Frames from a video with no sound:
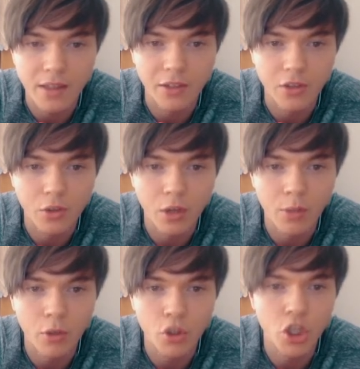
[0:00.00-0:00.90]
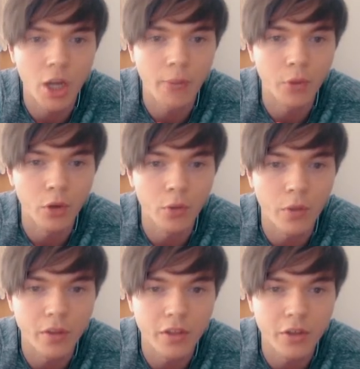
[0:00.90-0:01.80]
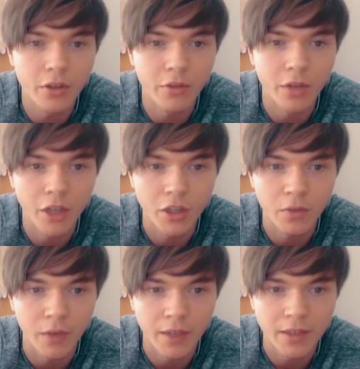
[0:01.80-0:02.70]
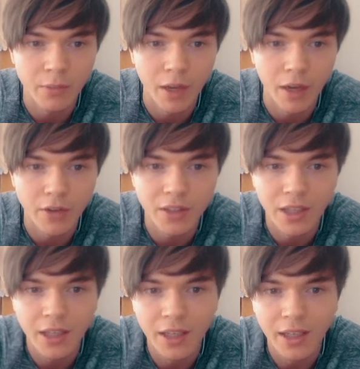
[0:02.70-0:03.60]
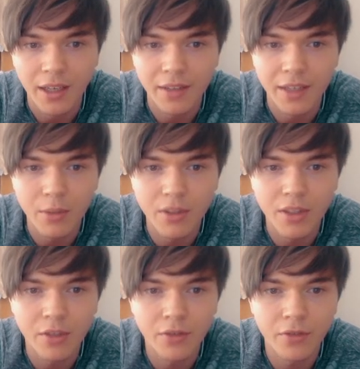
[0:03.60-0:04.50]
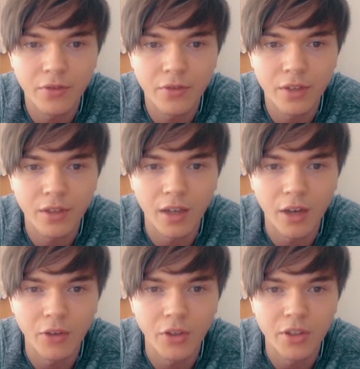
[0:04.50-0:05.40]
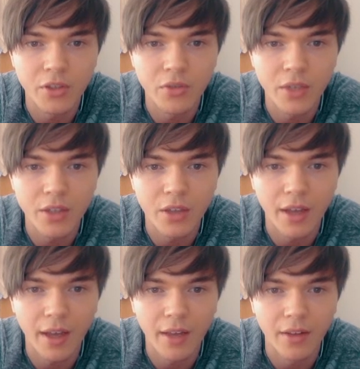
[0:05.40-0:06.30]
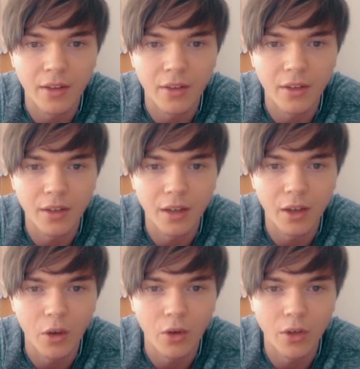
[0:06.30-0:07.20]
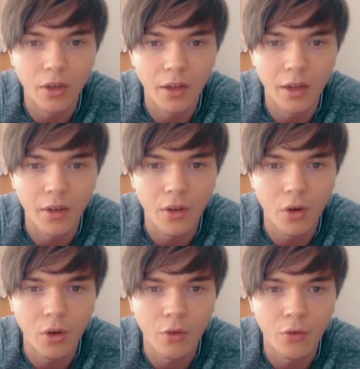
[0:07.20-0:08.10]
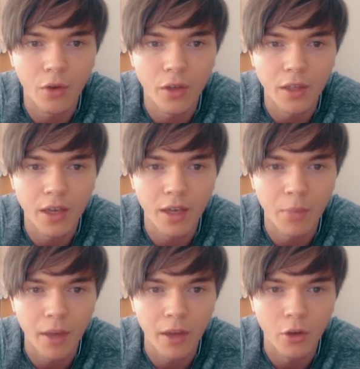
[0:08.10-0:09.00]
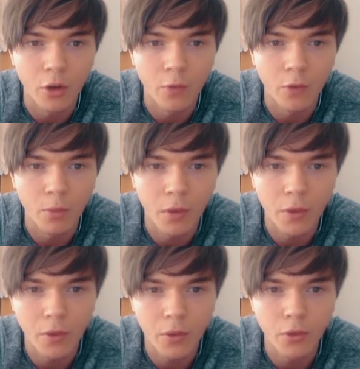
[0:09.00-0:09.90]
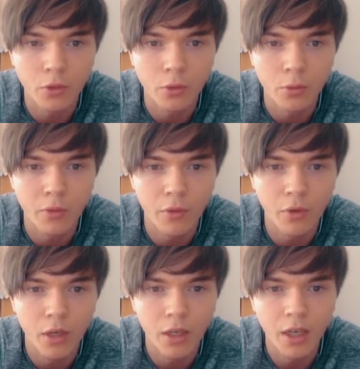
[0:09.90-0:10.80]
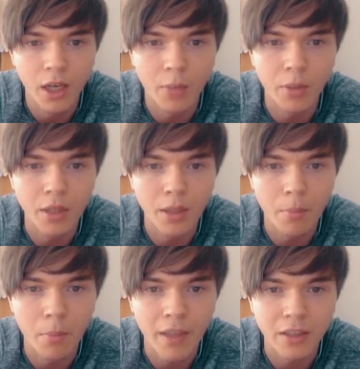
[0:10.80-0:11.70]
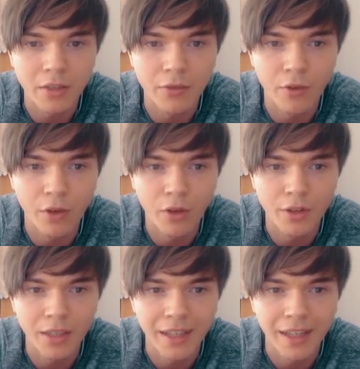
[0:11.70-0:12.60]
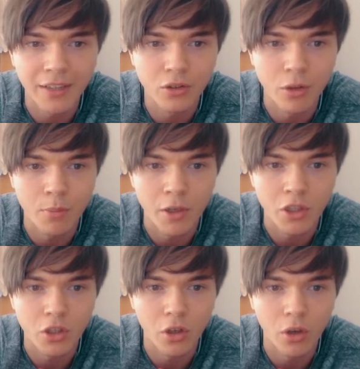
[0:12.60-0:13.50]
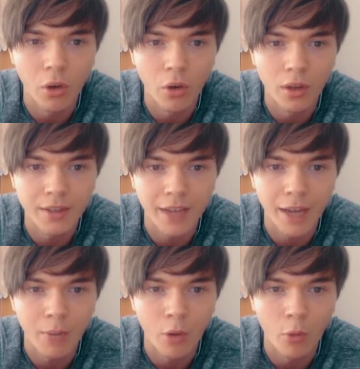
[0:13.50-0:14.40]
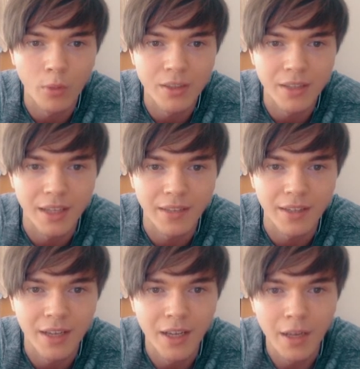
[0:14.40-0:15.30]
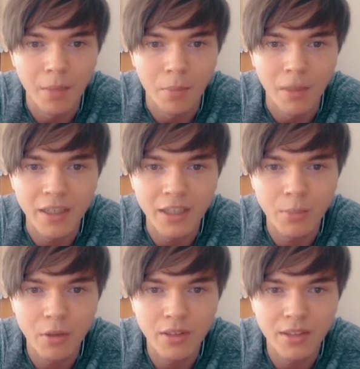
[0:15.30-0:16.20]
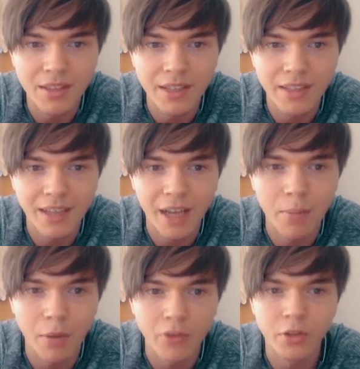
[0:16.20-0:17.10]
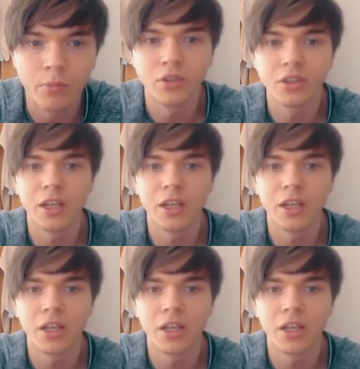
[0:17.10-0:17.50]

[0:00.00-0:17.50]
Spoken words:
It took a more sharp turn with a series of larger fights at my house, and then I was out on the streets and on and off for a year and back at home for a month or two before a pretty massive fallout that led to a much longer time homeless and many experiences in that time, bouncing mostly